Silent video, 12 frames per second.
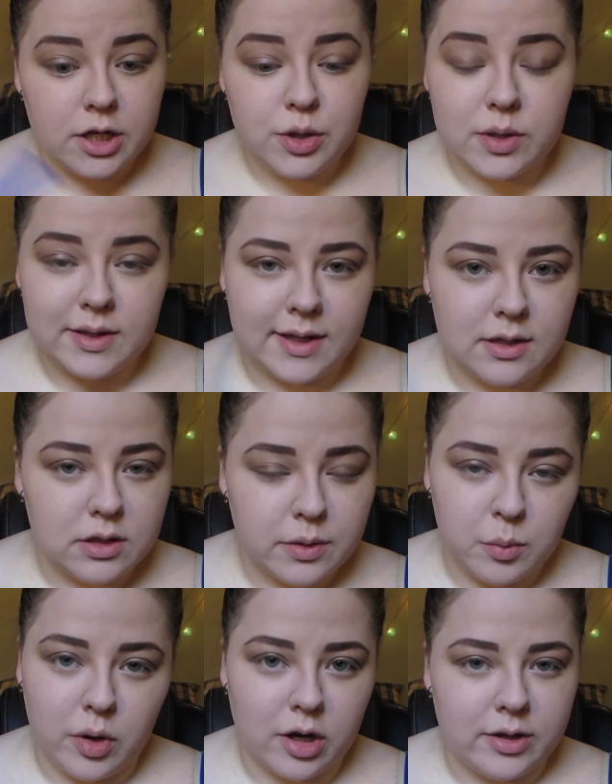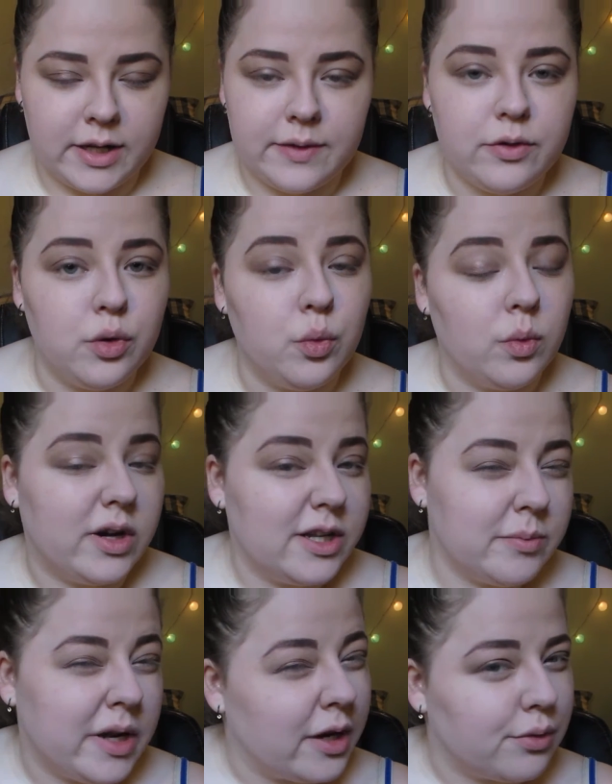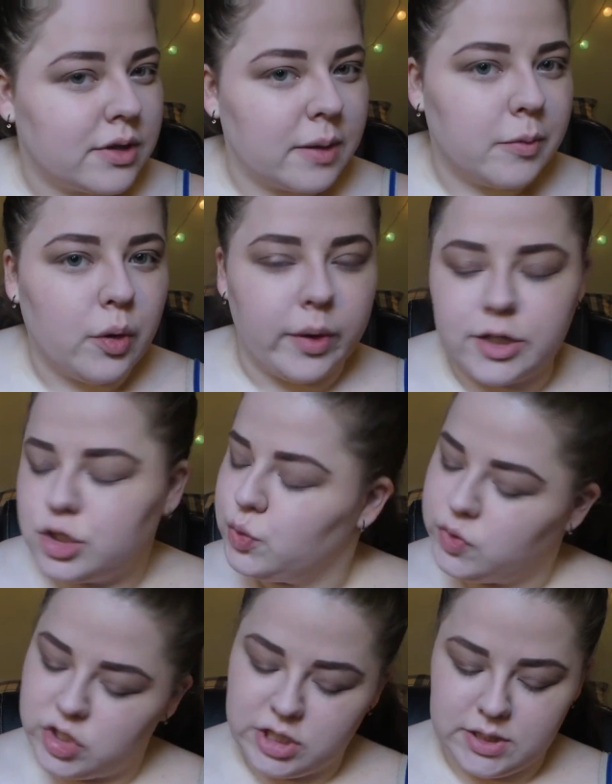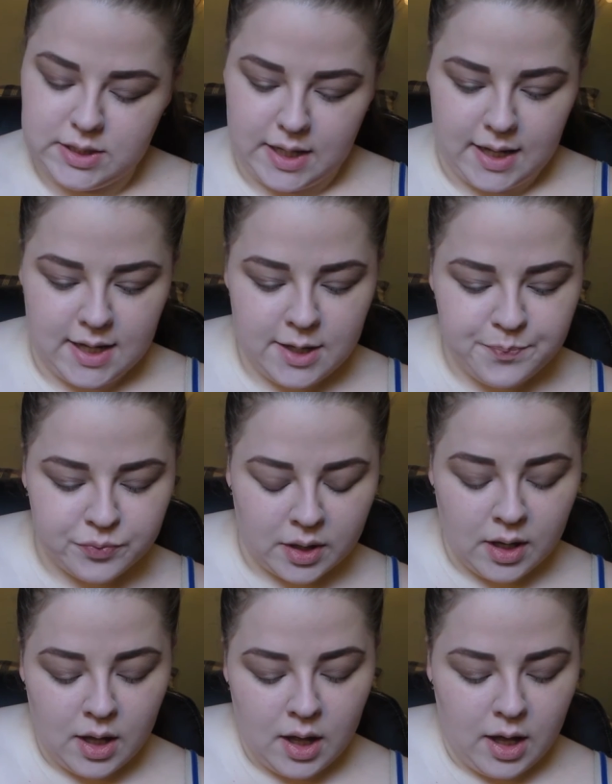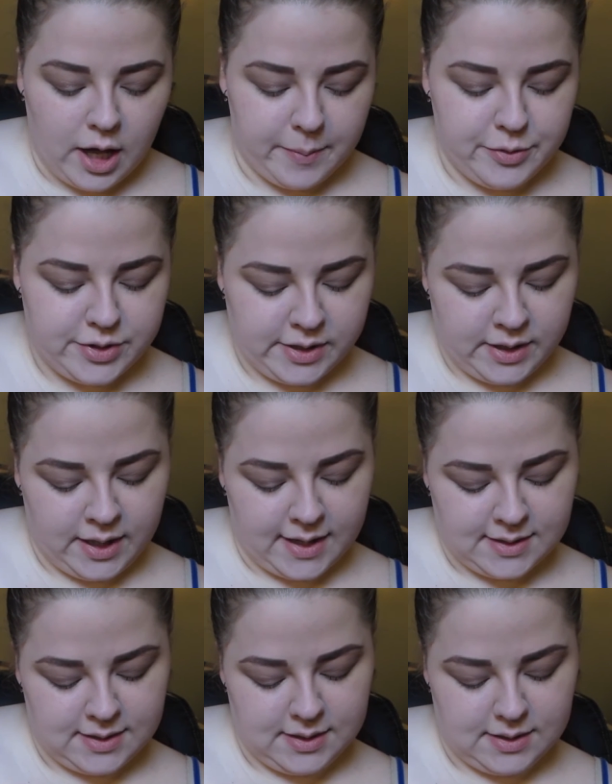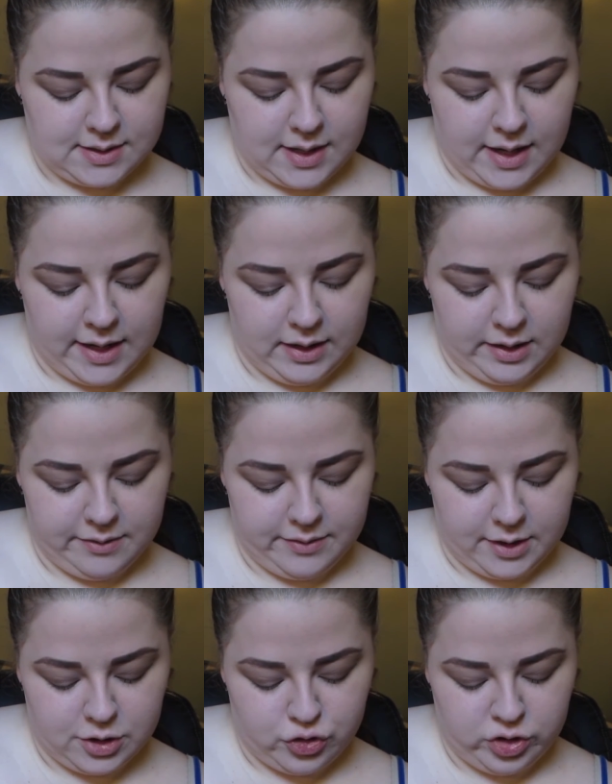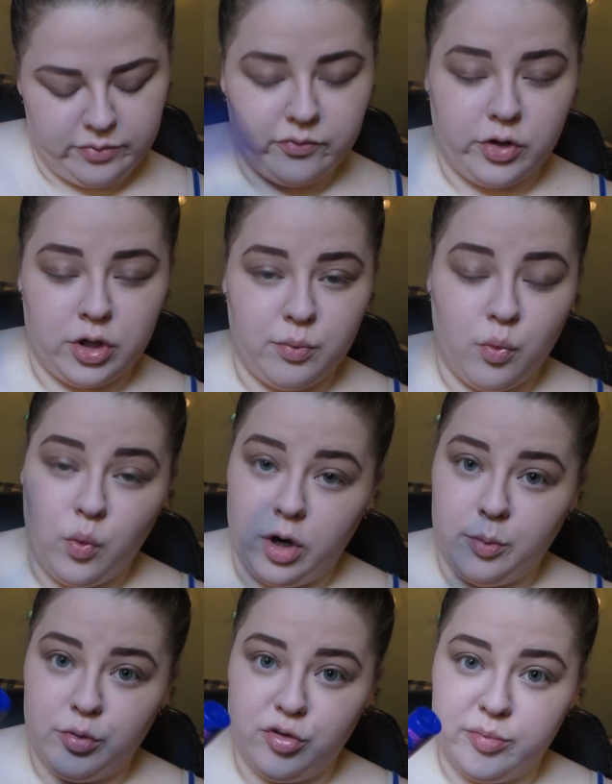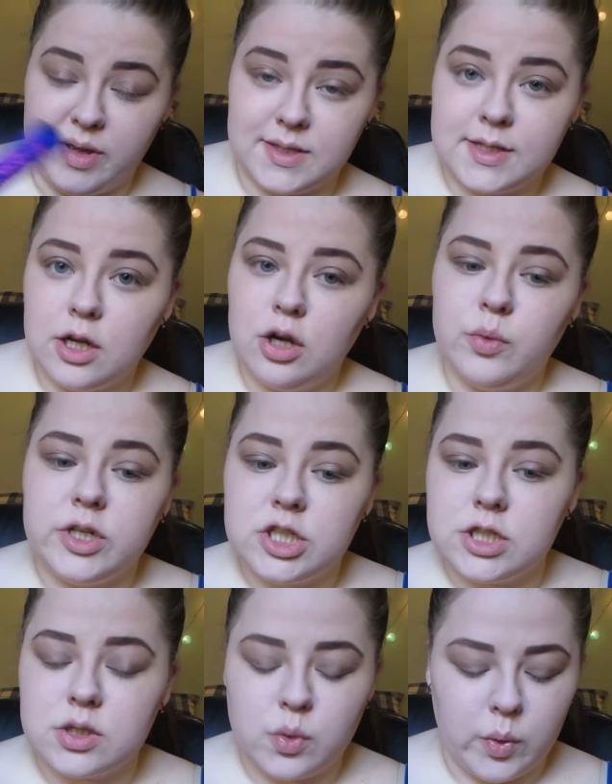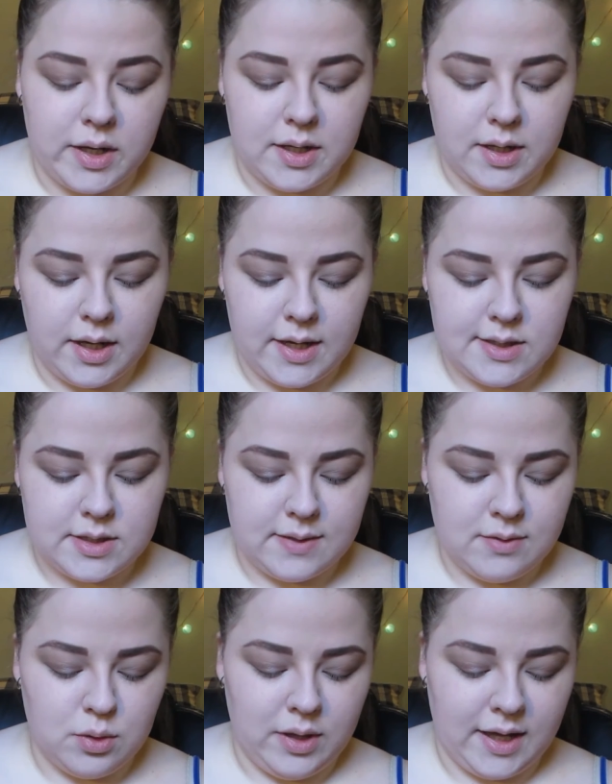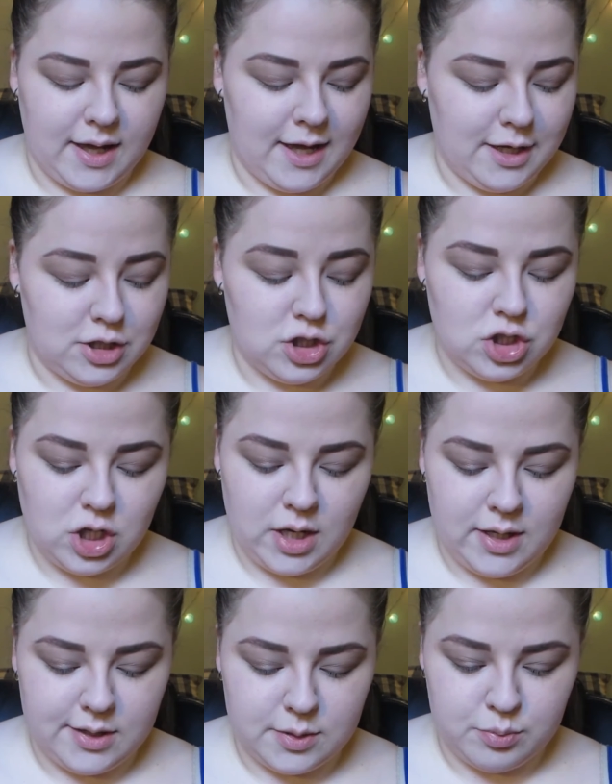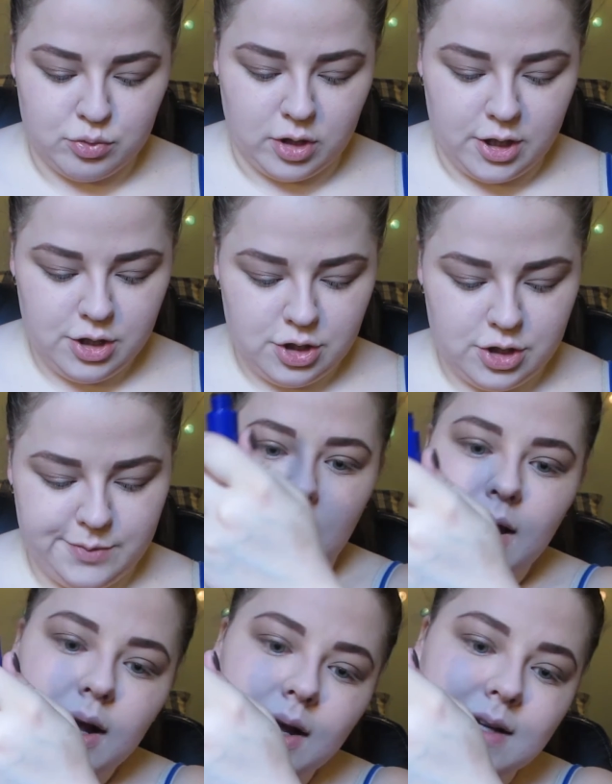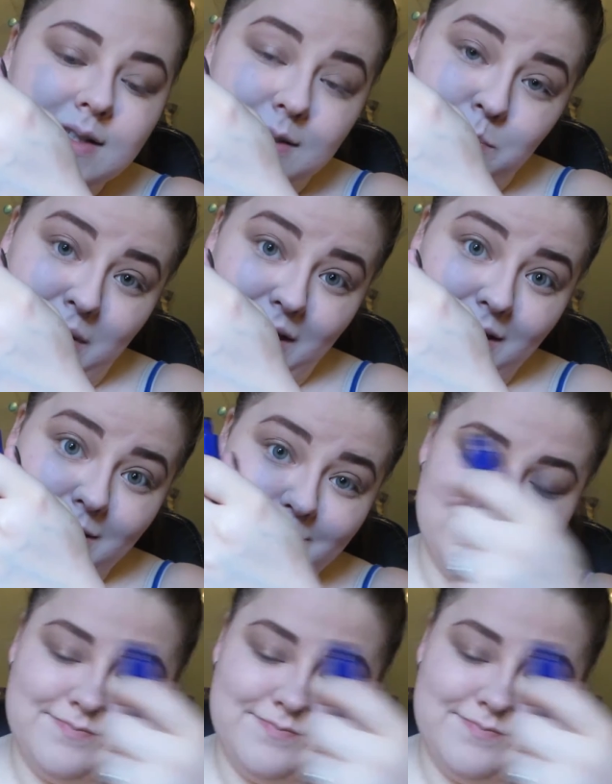You can line the lower waterline if you want, but I don't think I'm going to today. I'm using the Essence I Love Extreme Volume Waterproof Mascara, which is quite nice if you like a giant brush, because it's big.